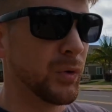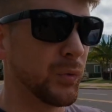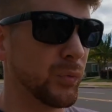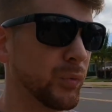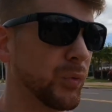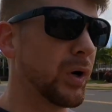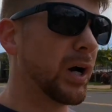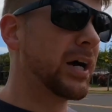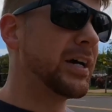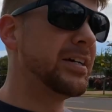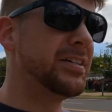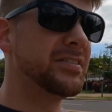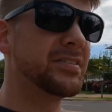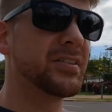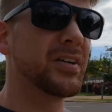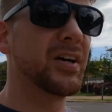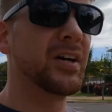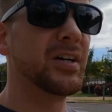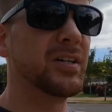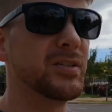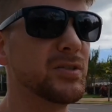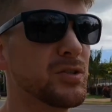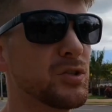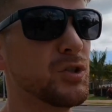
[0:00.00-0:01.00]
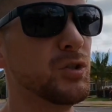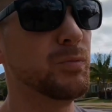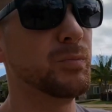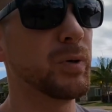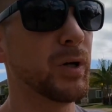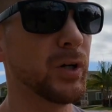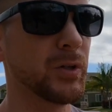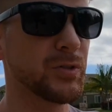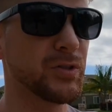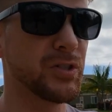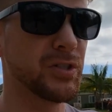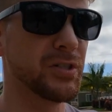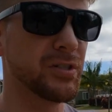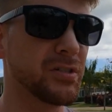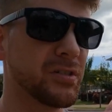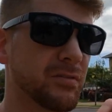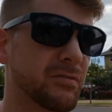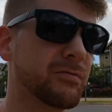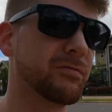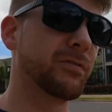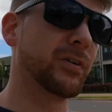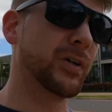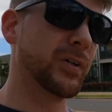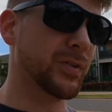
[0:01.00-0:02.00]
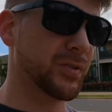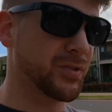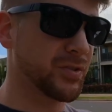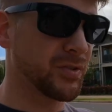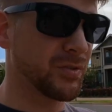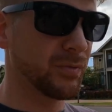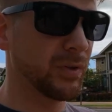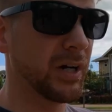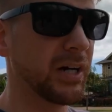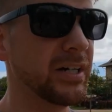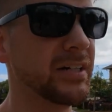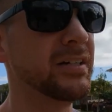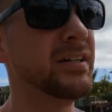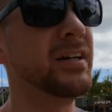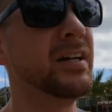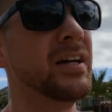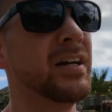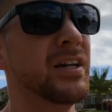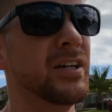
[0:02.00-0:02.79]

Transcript: right to purchase first, right?